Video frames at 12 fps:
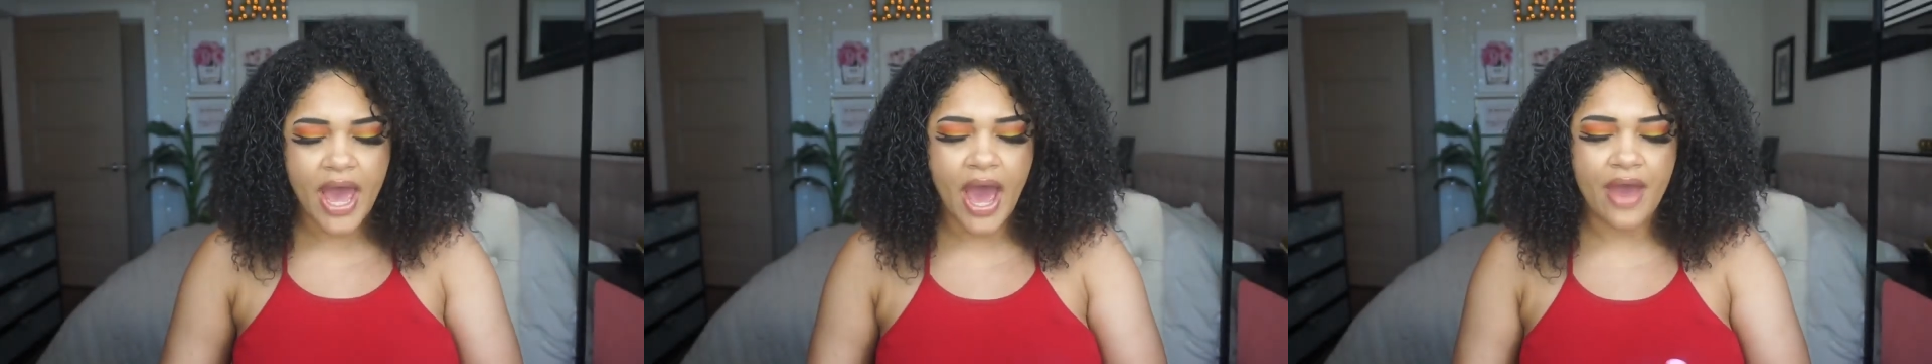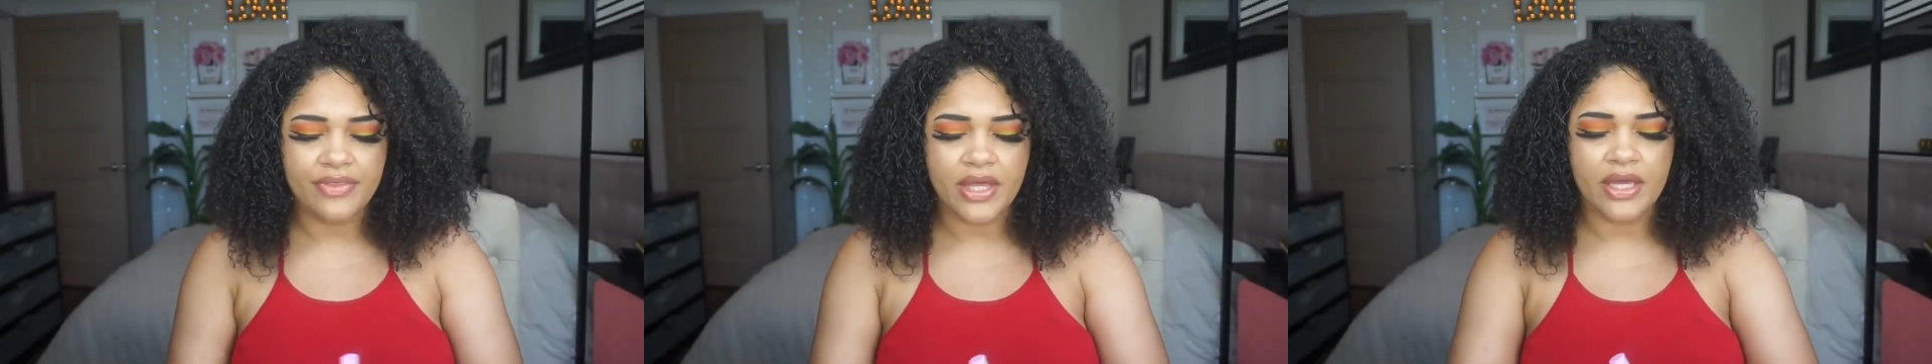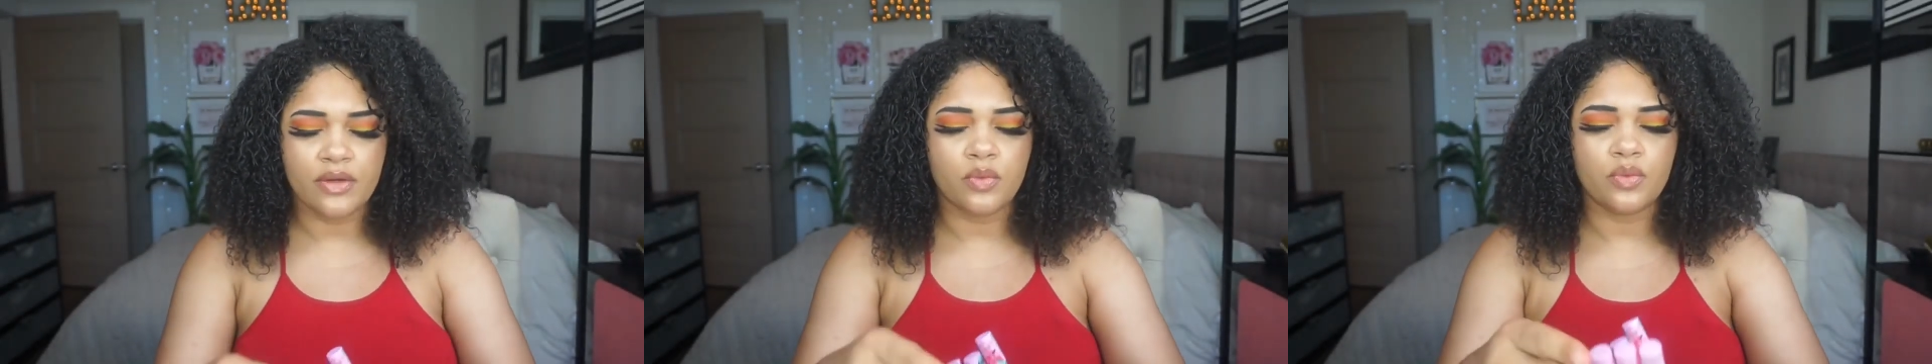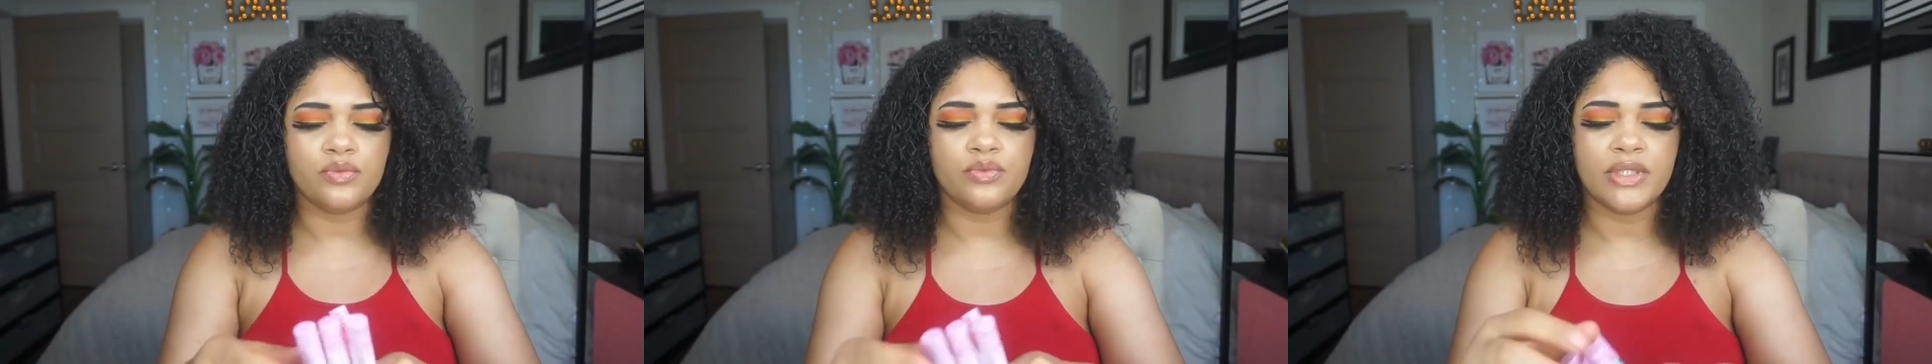And
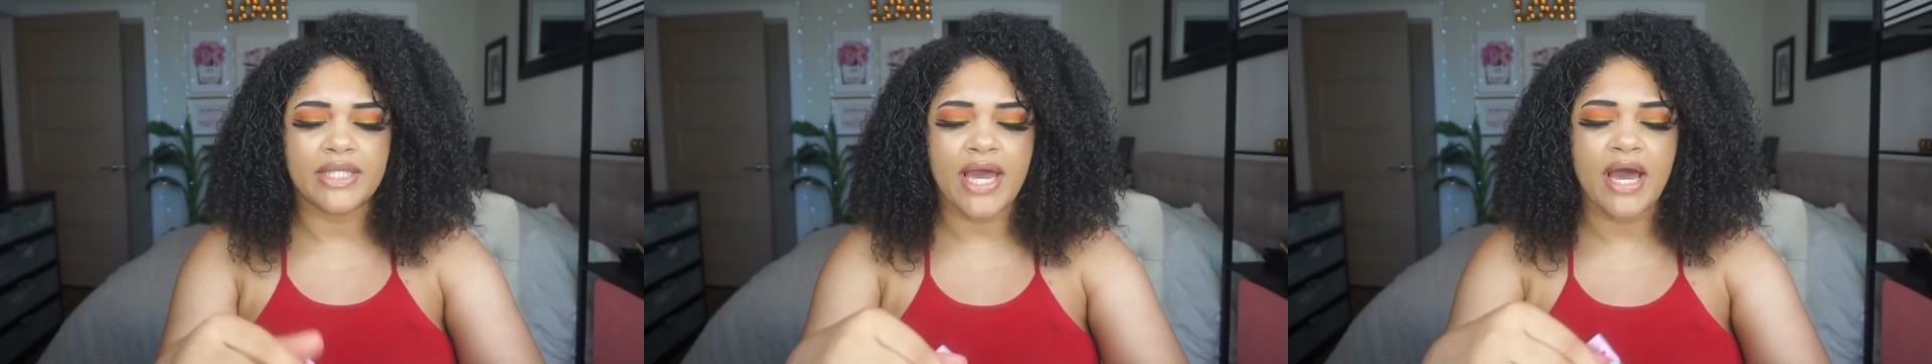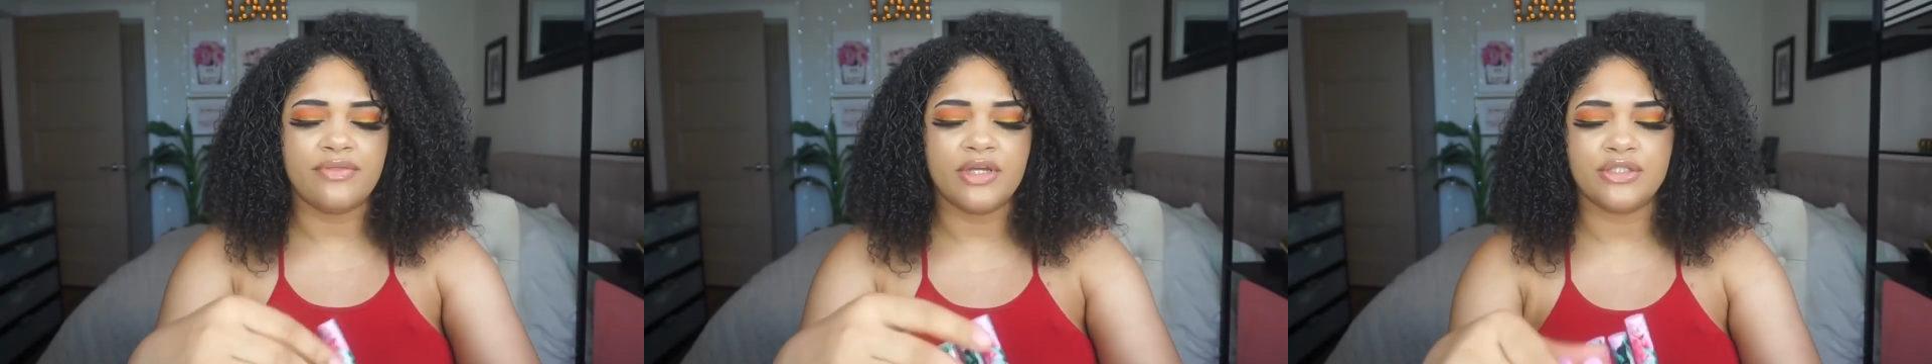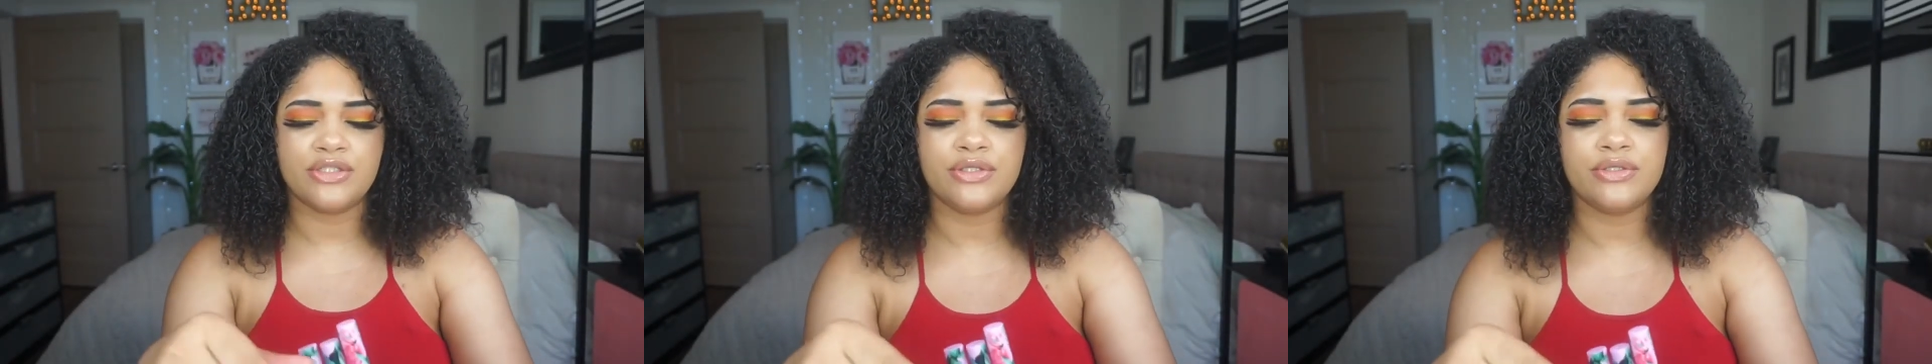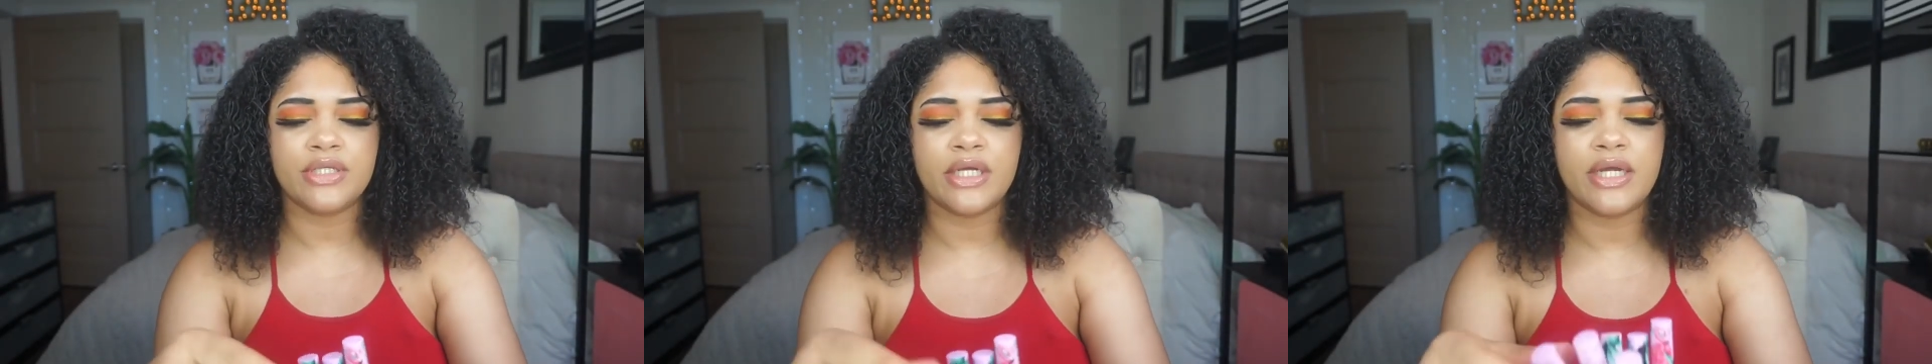then when they had their two year